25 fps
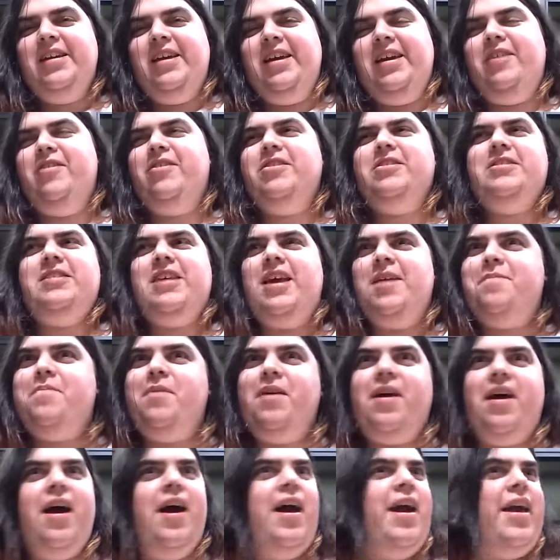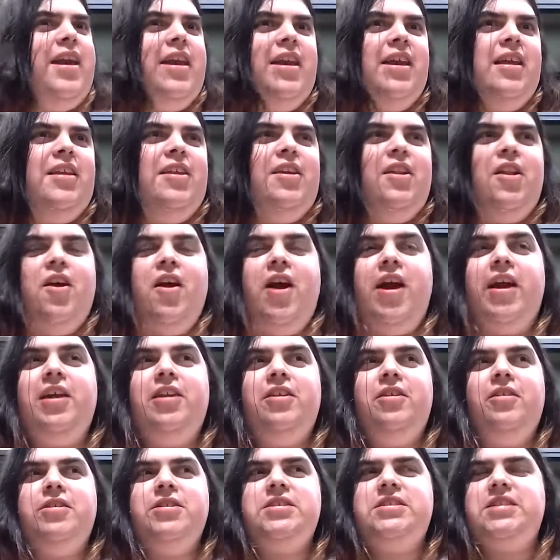And Chris like, but I can
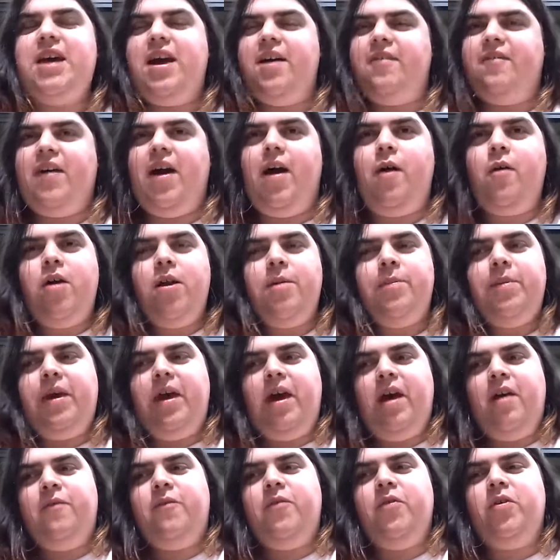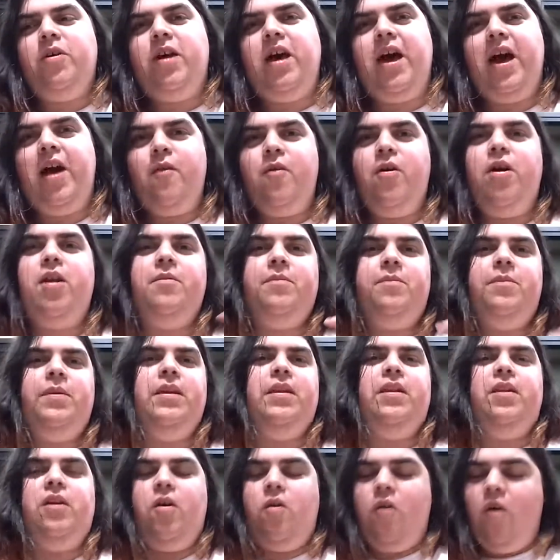do stuff. I want to be helpful. I want to
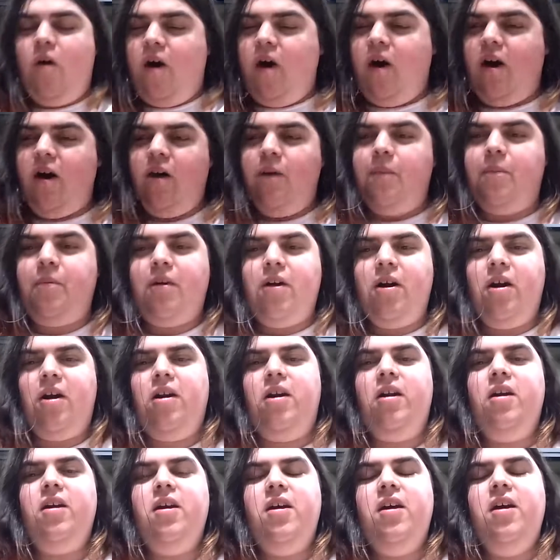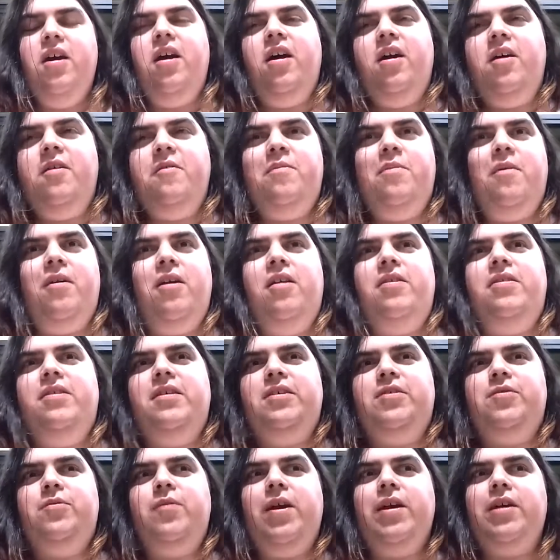be, all part of
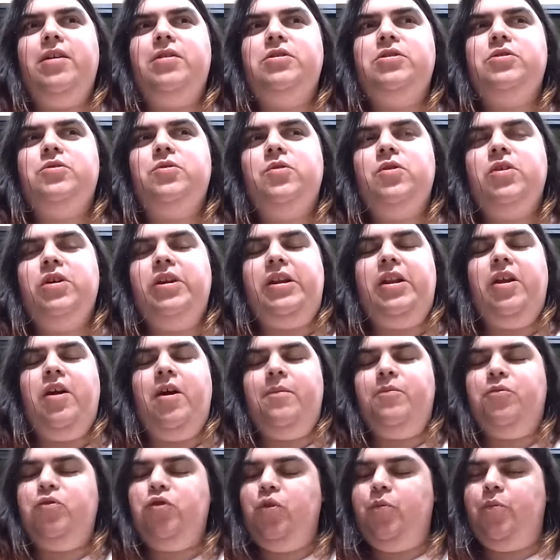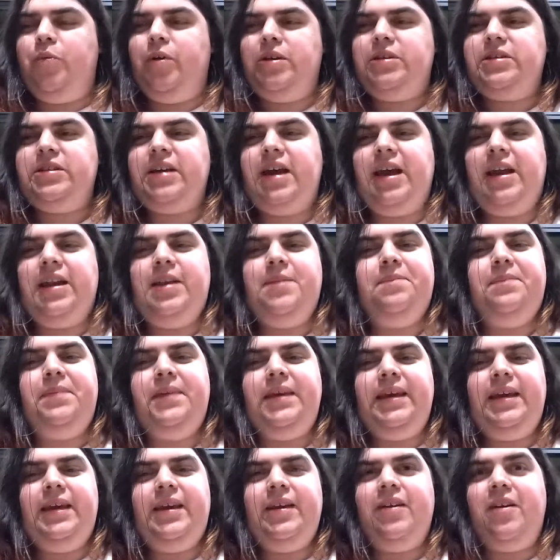this record store. I'm super excited to be
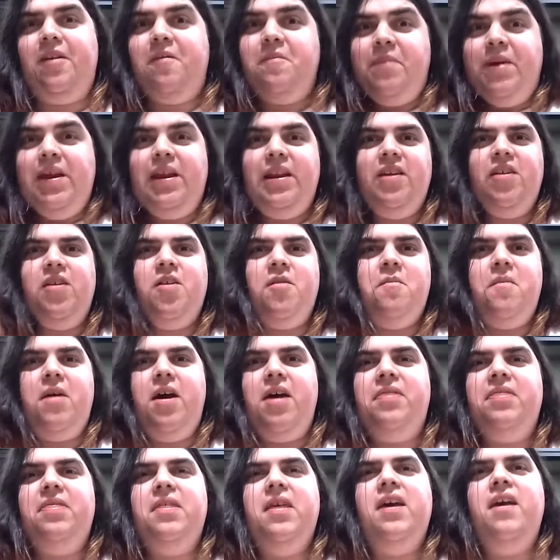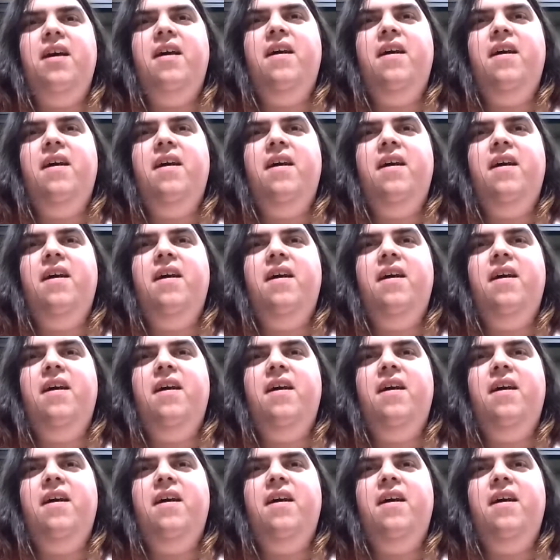here. I've been here a month.